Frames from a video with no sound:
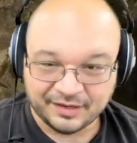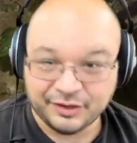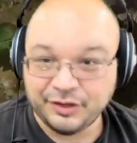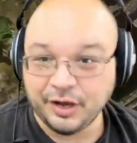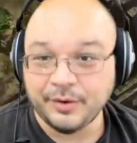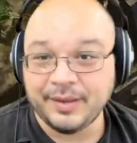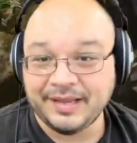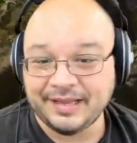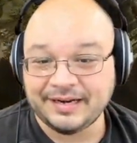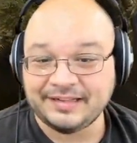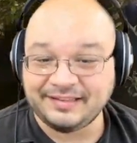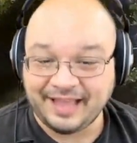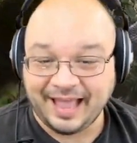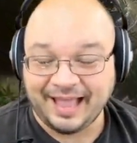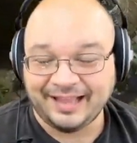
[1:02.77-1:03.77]
going in,
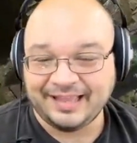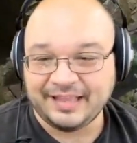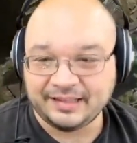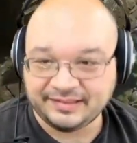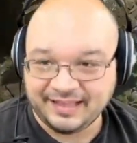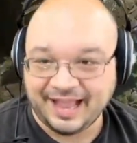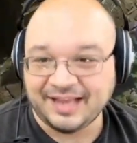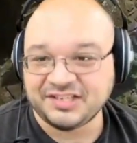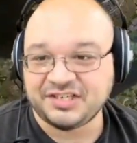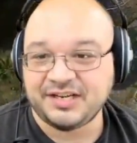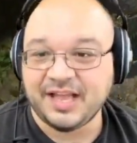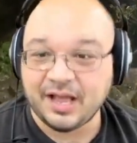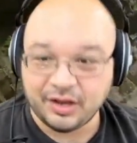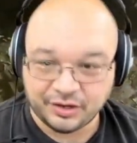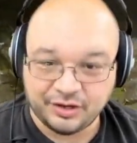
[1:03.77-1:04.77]
attacking, dashing
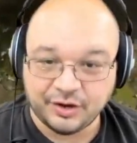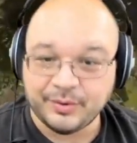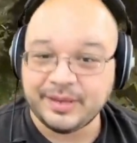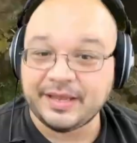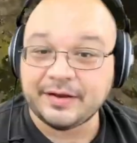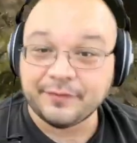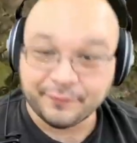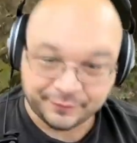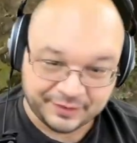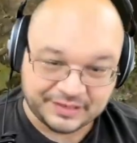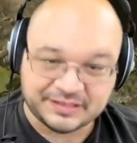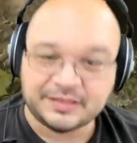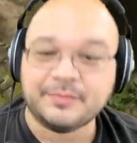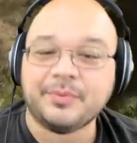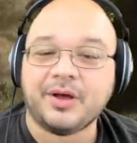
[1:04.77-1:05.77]
out, going in,
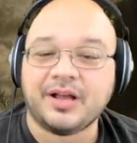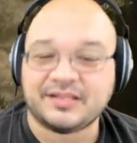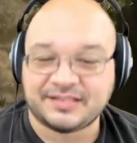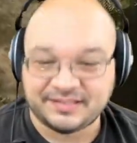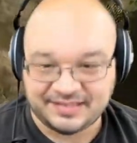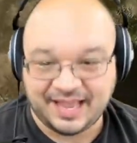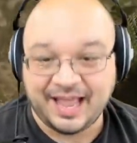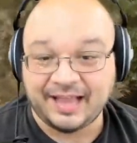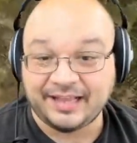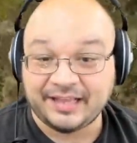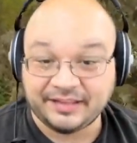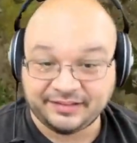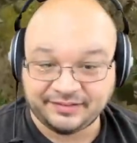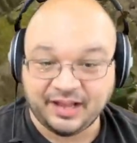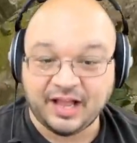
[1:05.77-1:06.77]
freezing the boss,
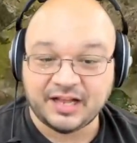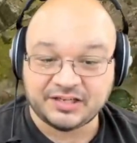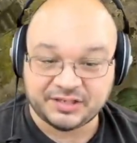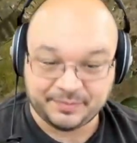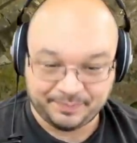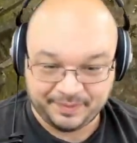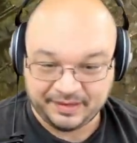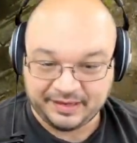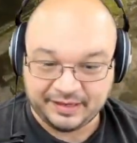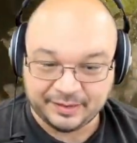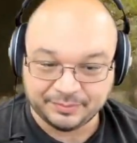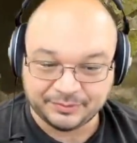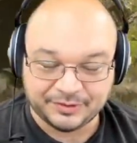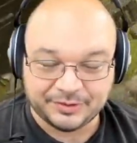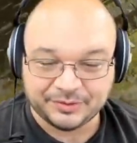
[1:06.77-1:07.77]
attacking, dodging, picking
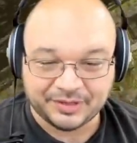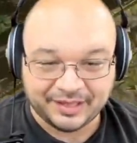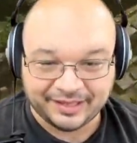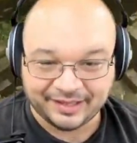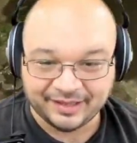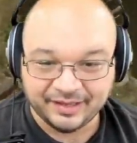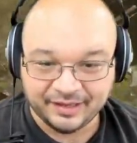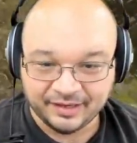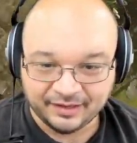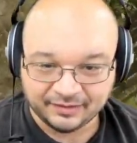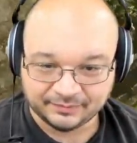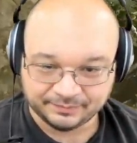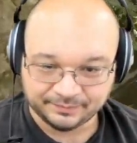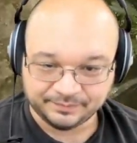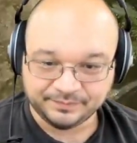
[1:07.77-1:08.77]
up loot. Like,
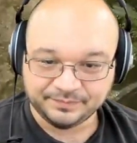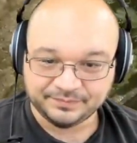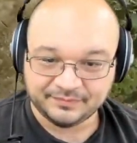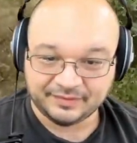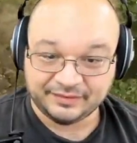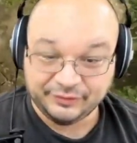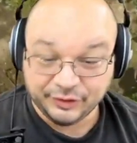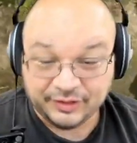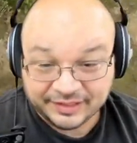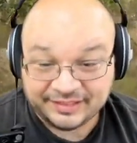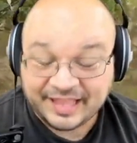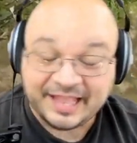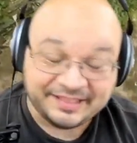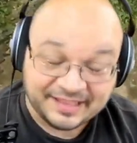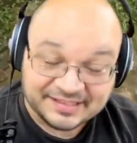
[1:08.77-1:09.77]
look at
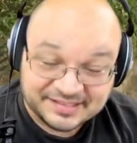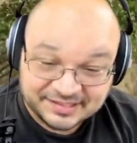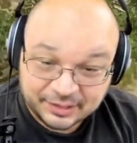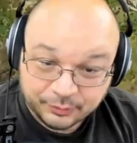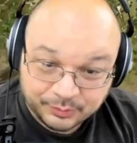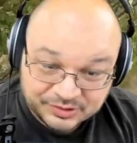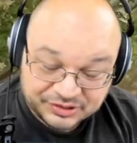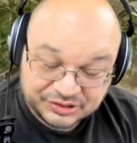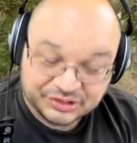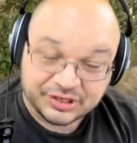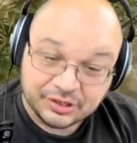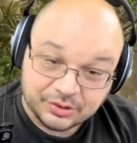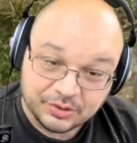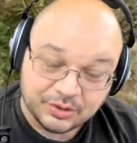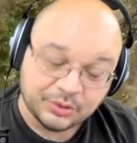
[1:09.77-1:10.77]
that. That skill was
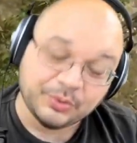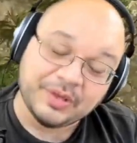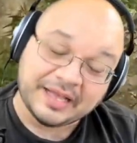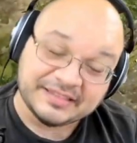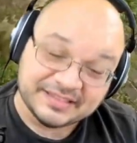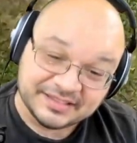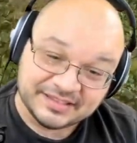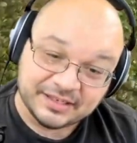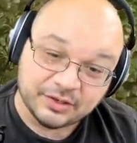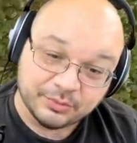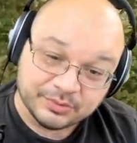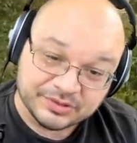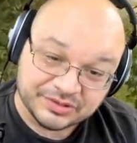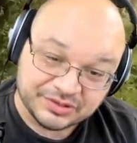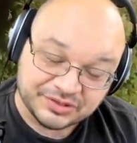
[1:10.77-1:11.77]
so cool. That skill
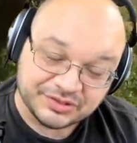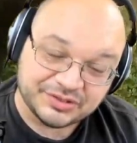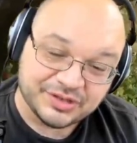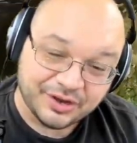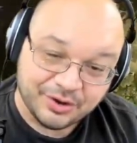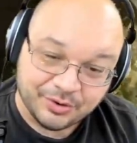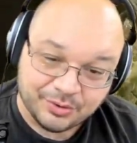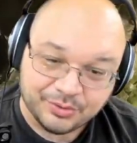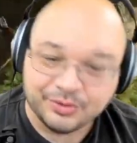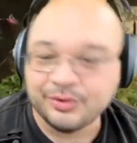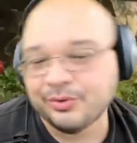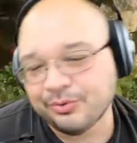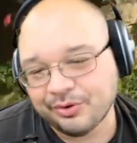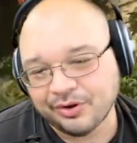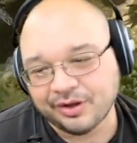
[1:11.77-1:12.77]
was so
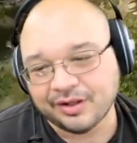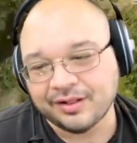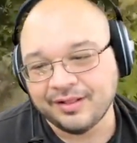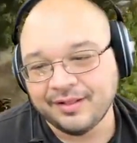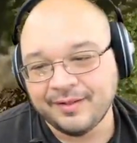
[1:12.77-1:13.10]
cool.